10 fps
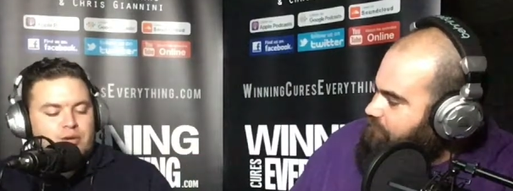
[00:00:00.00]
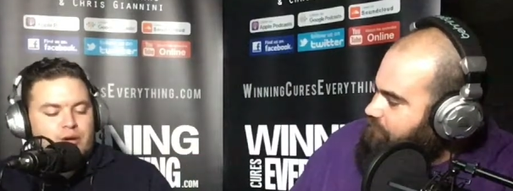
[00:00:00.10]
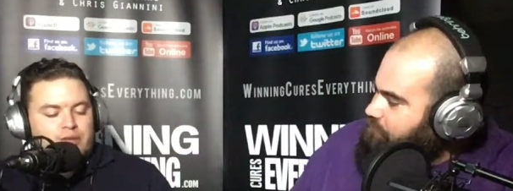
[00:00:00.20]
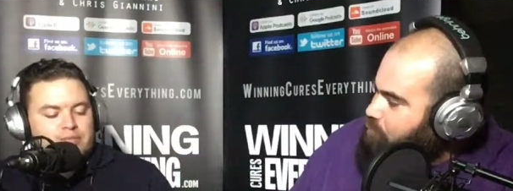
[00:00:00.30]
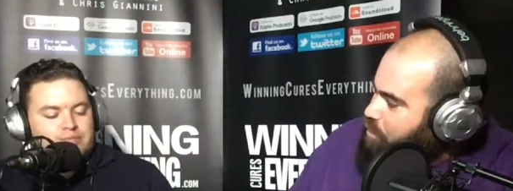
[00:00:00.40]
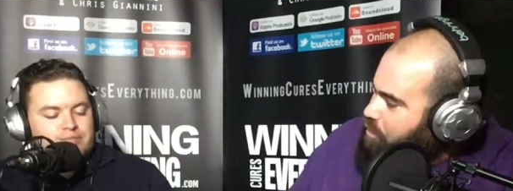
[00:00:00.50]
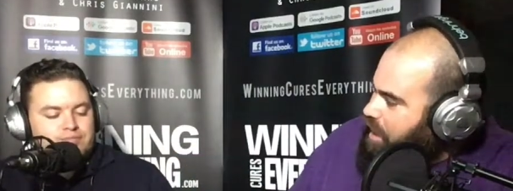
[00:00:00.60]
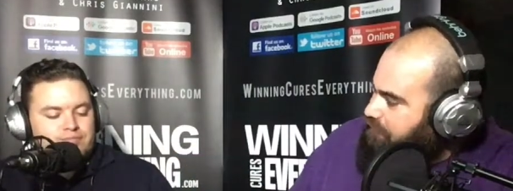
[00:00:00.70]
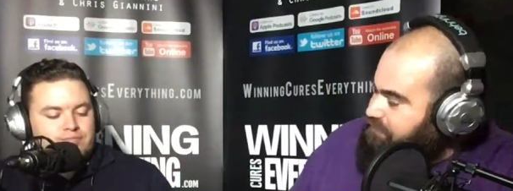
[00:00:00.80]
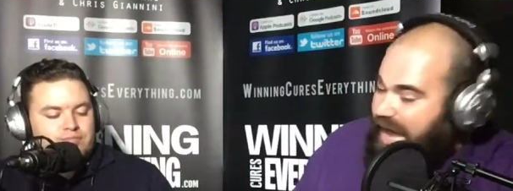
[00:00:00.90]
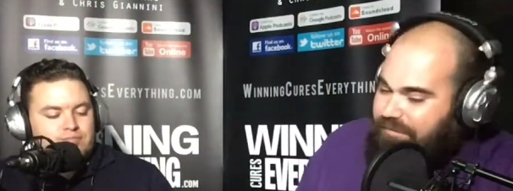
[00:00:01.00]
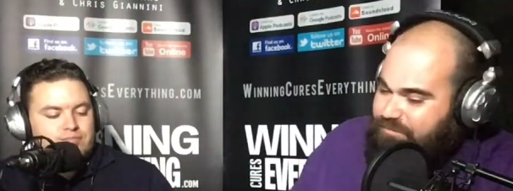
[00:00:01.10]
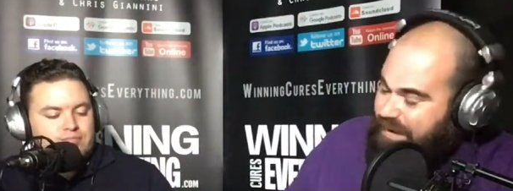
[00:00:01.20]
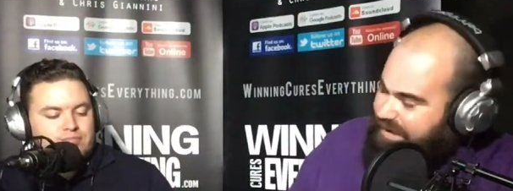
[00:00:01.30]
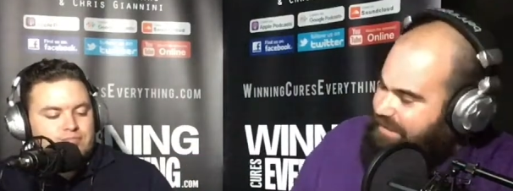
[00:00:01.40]
Speaker 1: Rudolph.
Speaker 2: Dobbs
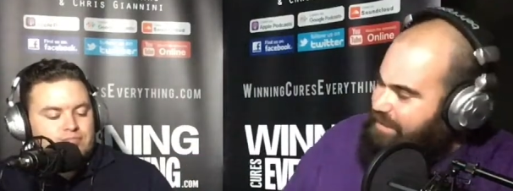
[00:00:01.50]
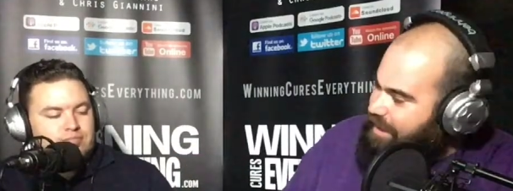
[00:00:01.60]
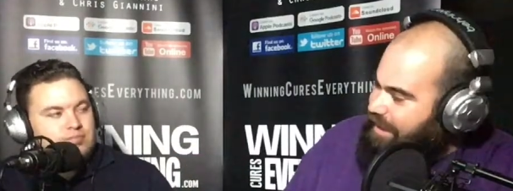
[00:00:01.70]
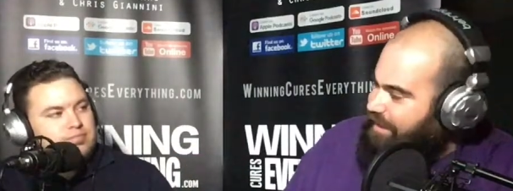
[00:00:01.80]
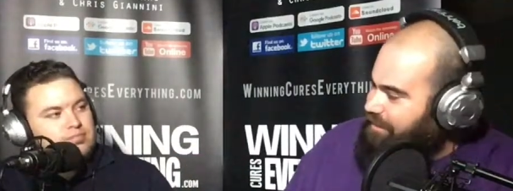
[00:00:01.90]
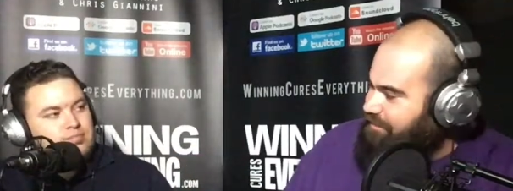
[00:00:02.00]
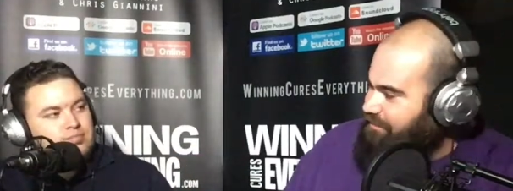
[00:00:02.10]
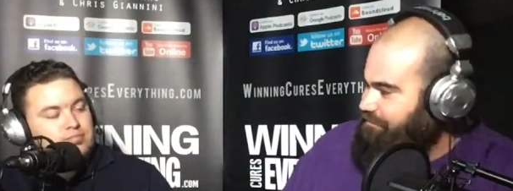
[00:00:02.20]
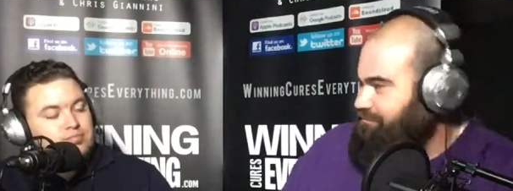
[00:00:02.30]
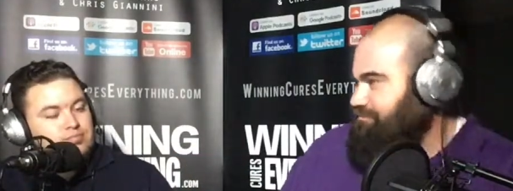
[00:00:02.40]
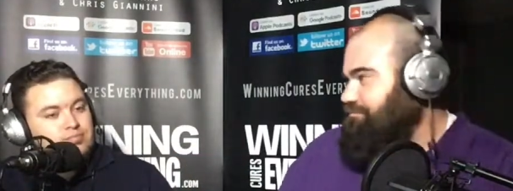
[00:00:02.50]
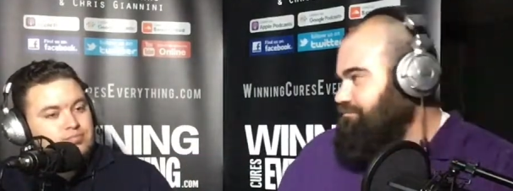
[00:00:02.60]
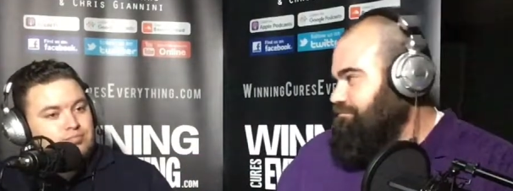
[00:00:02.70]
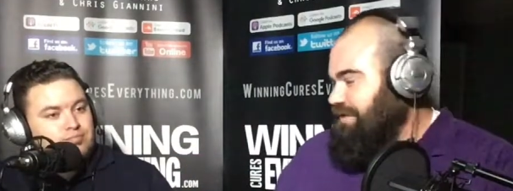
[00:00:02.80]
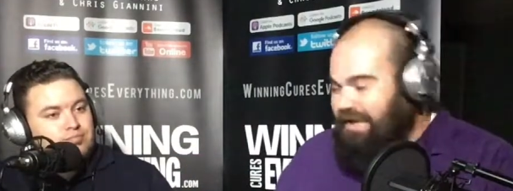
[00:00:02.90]
might get cut.
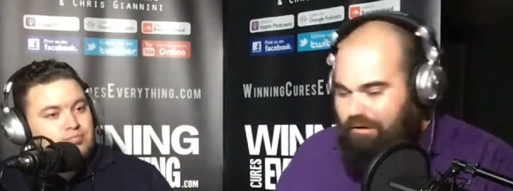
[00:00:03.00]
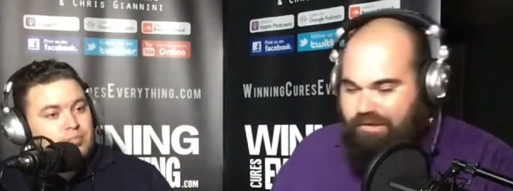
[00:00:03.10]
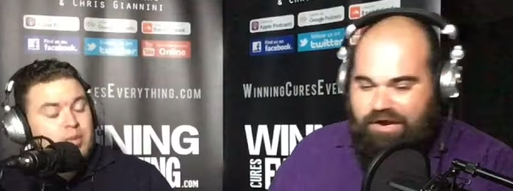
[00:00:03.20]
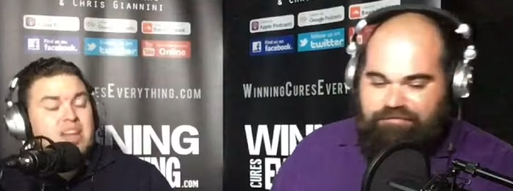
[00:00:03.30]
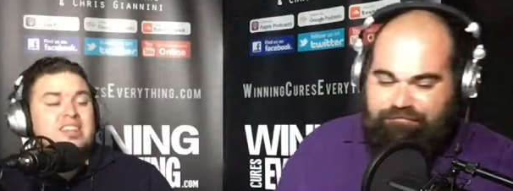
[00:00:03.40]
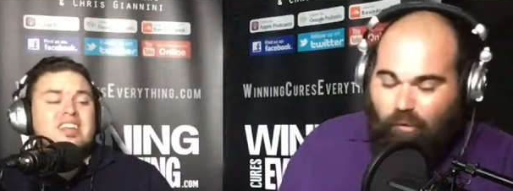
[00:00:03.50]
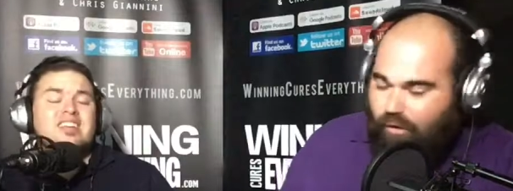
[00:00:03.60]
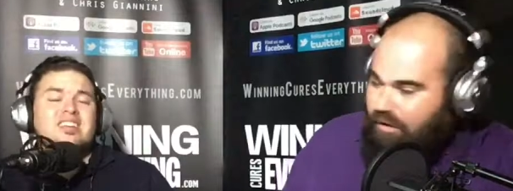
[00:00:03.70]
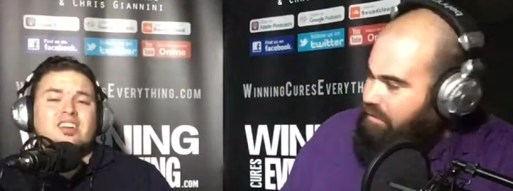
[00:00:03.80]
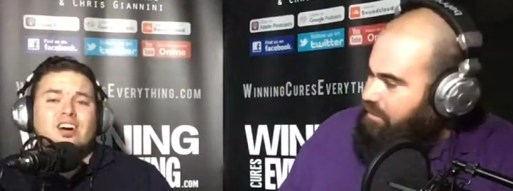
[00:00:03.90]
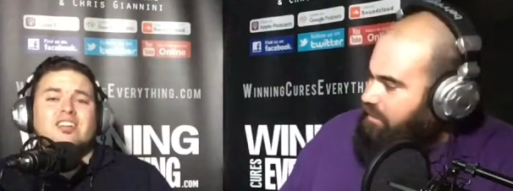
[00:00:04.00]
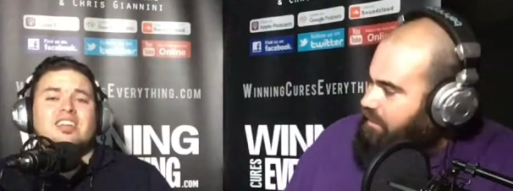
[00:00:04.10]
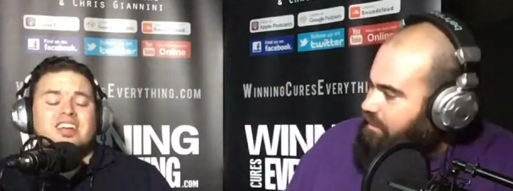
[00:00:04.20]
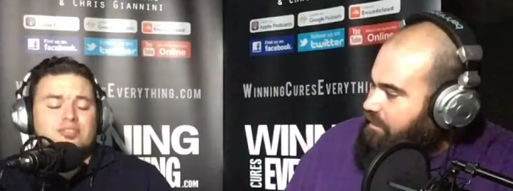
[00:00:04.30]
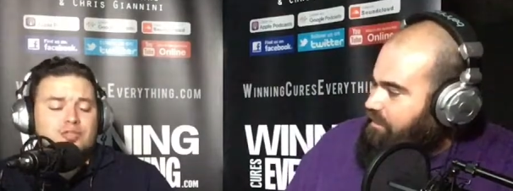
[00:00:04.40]
They're not going
Speaker 1: to carry forward. They need to cut
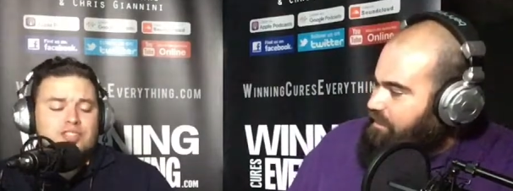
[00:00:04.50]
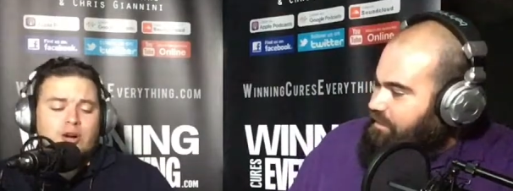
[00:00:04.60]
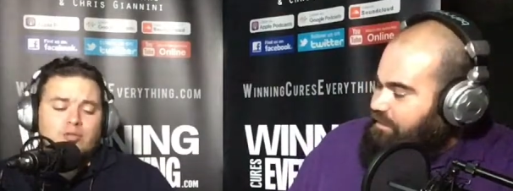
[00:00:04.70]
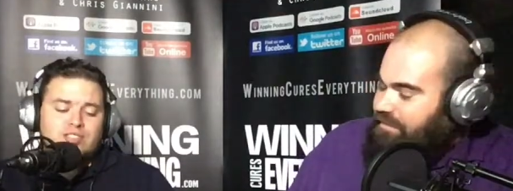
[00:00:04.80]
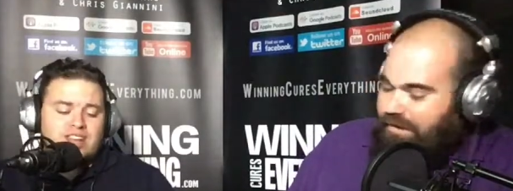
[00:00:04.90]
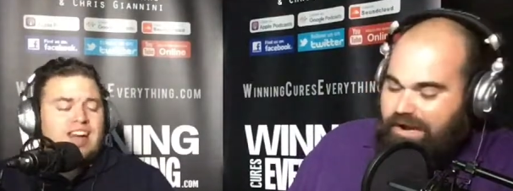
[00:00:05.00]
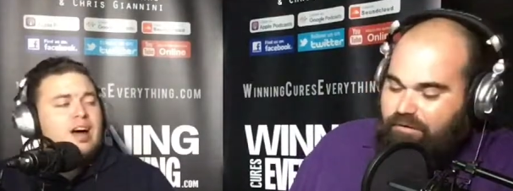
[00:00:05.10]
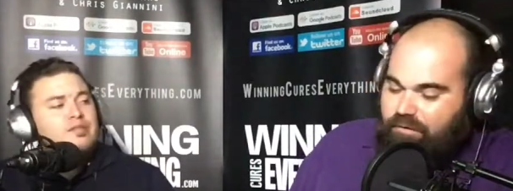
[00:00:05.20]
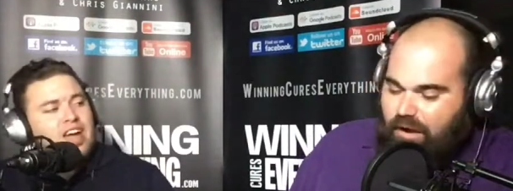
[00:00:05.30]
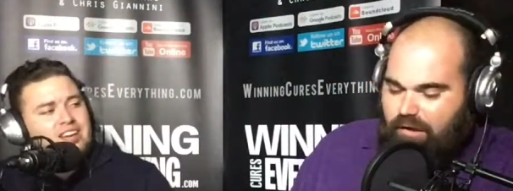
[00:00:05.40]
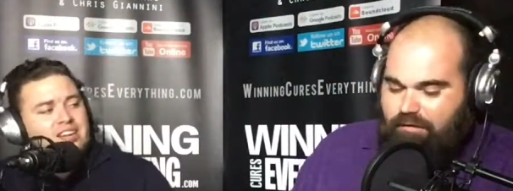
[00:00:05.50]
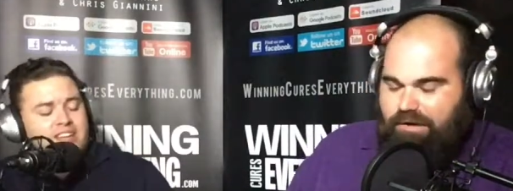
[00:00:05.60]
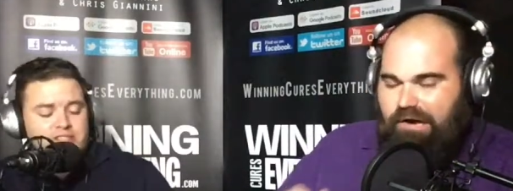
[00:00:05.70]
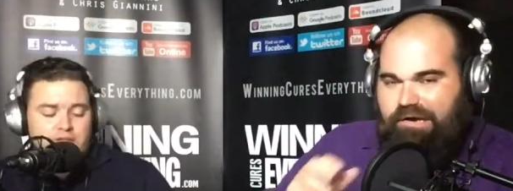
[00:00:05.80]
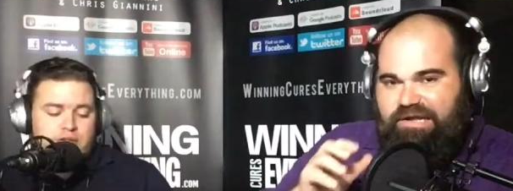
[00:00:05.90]
Landry Jones.
Speaker 2: I've hated
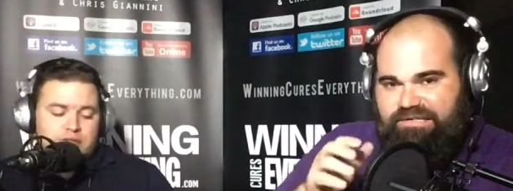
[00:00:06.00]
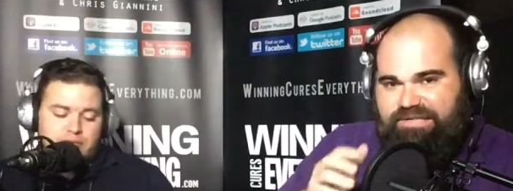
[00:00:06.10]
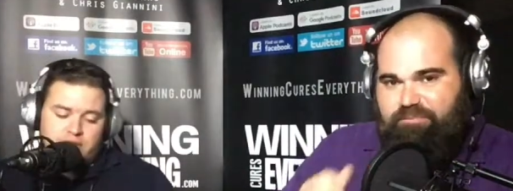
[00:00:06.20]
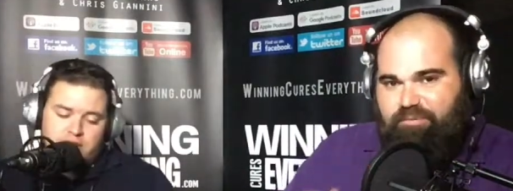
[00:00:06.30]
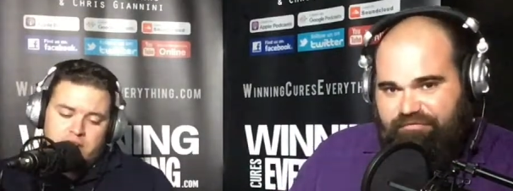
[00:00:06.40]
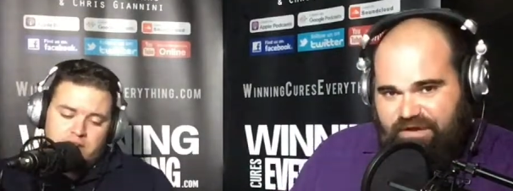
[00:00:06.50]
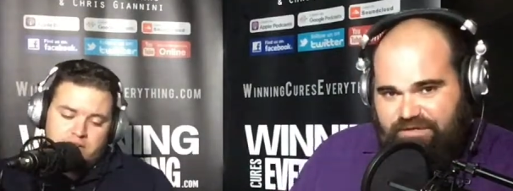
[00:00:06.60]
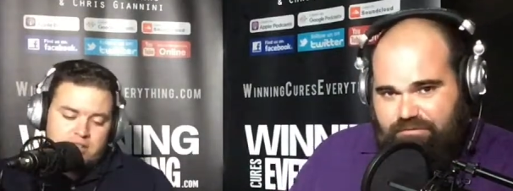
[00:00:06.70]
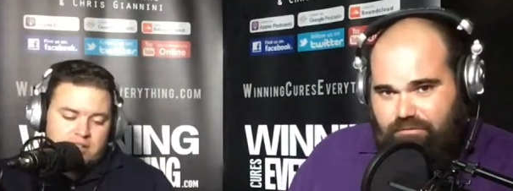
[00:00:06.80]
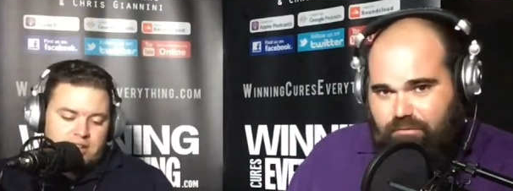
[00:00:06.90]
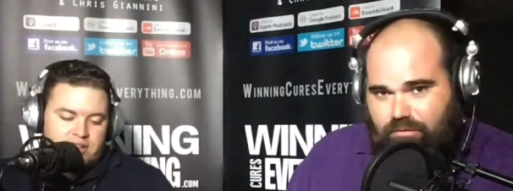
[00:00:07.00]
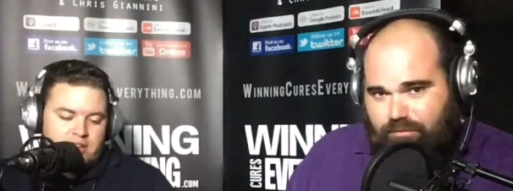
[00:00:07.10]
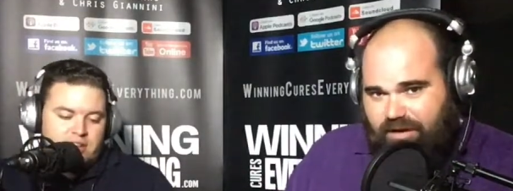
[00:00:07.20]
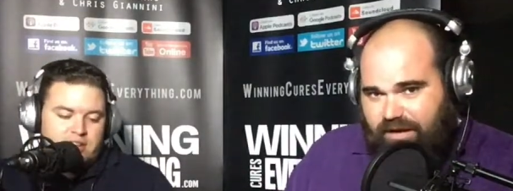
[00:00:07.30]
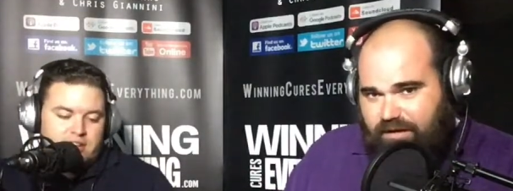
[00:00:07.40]
Landry Jones for years. He is a professional
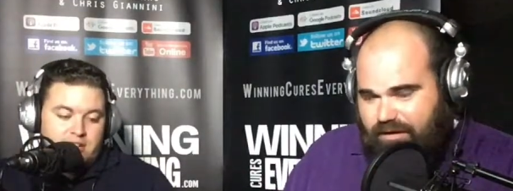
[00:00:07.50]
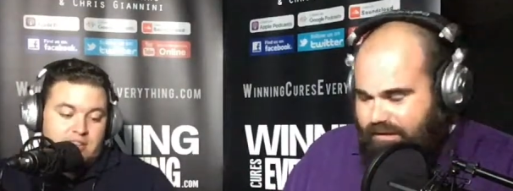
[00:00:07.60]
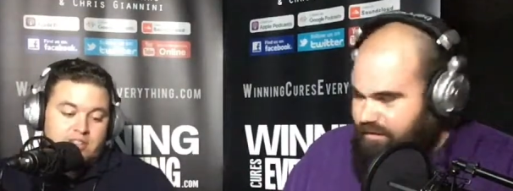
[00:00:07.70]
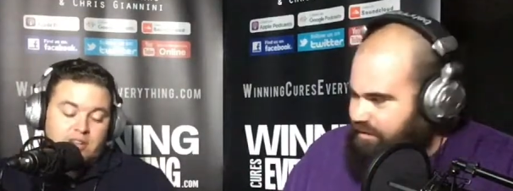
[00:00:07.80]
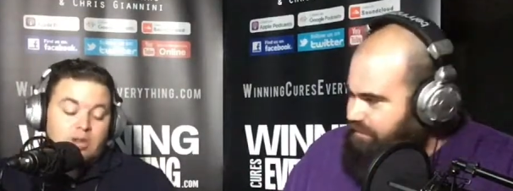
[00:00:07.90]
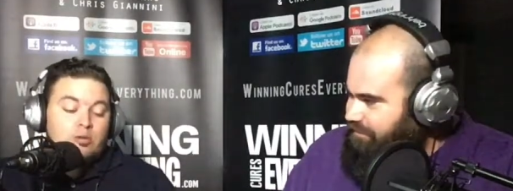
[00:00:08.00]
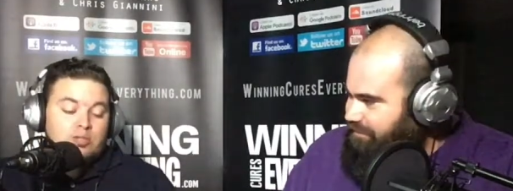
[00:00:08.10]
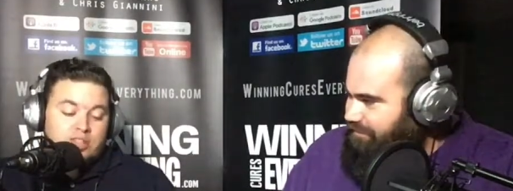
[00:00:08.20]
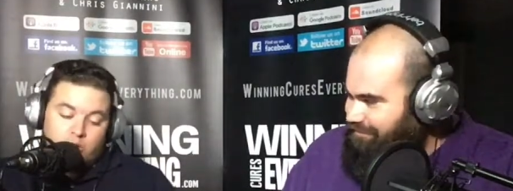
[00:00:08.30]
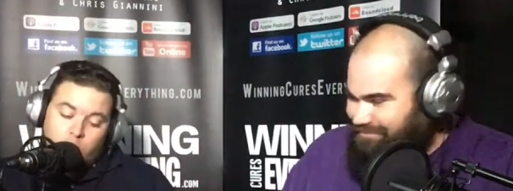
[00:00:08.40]
quarterback.
Speaker 1: He is a losing